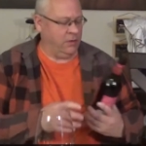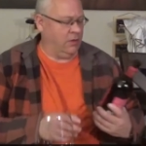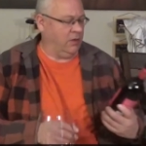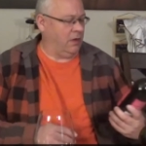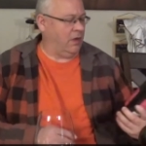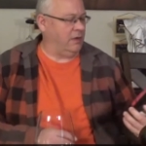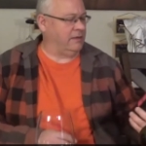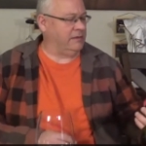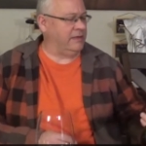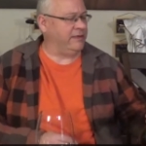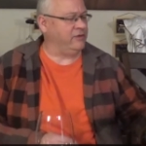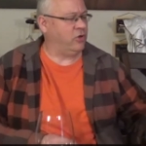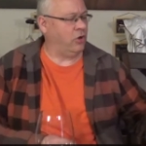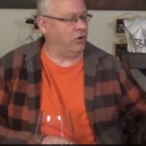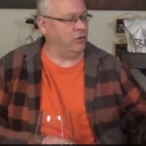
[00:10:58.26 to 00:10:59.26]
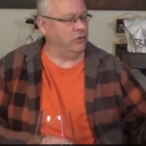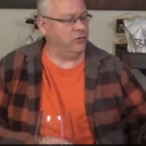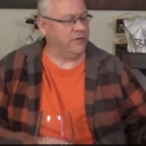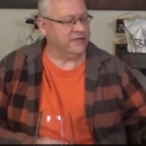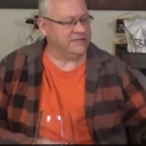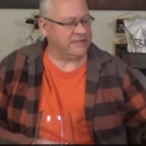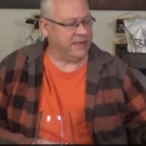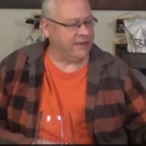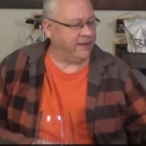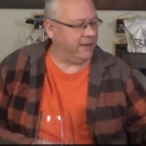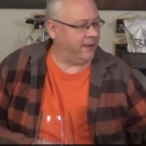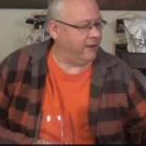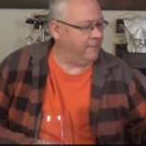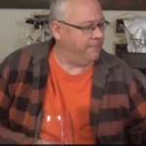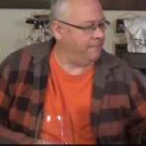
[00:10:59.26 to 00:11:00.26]
Glencarlo is
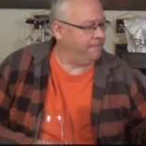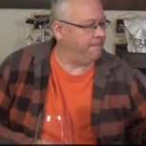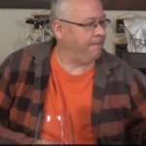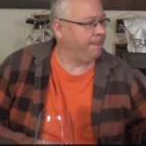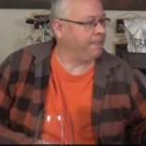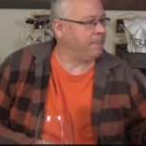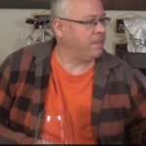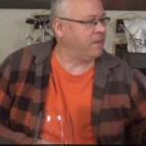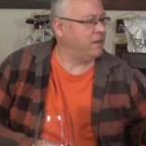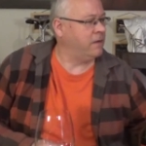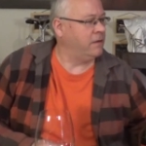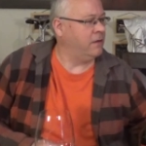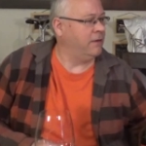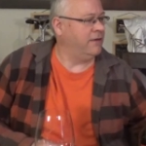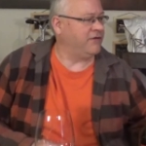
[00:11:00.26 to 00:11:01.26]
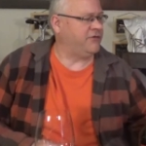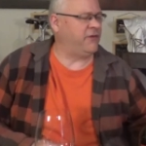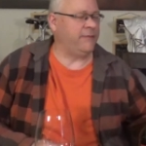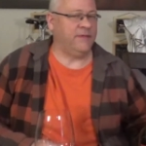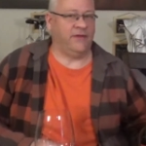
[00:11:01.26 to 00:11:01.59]
it's from the